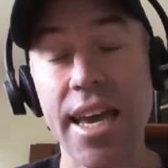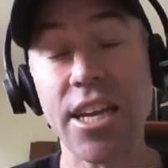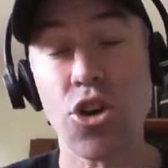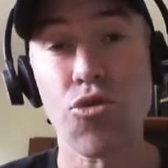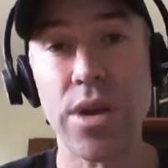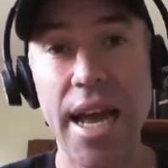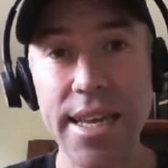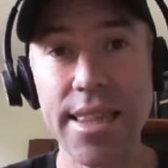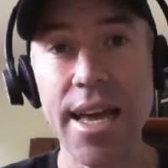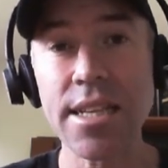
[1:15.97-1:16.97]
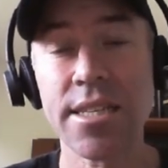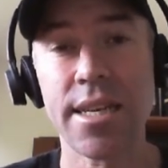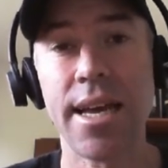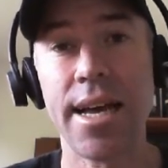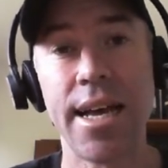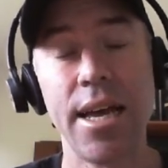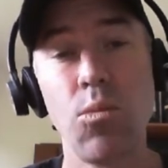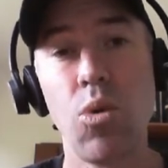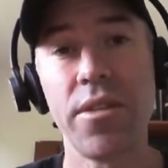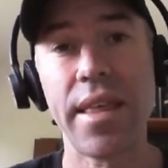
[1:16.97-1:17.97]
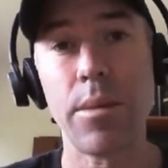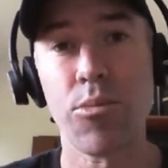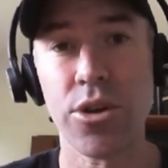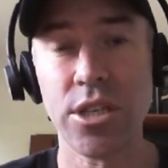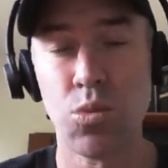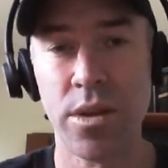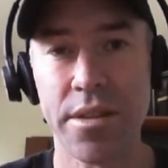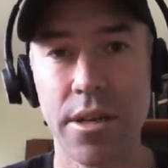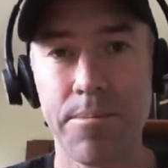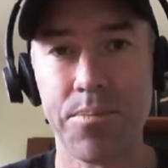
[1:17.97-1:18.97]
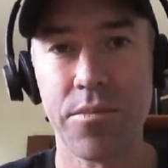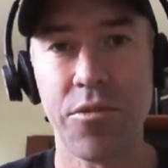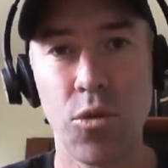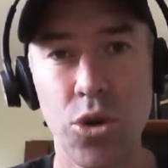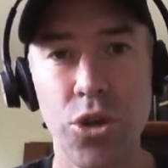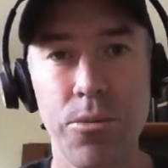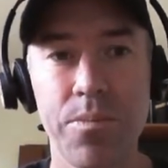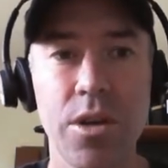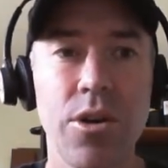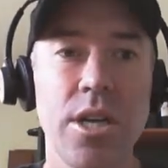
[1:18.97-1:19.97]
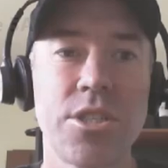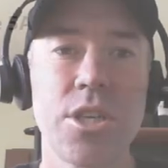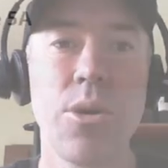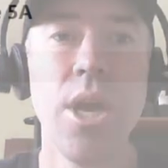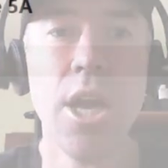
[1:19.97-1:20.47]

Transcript: can create that and what that brings with it for you. All right, so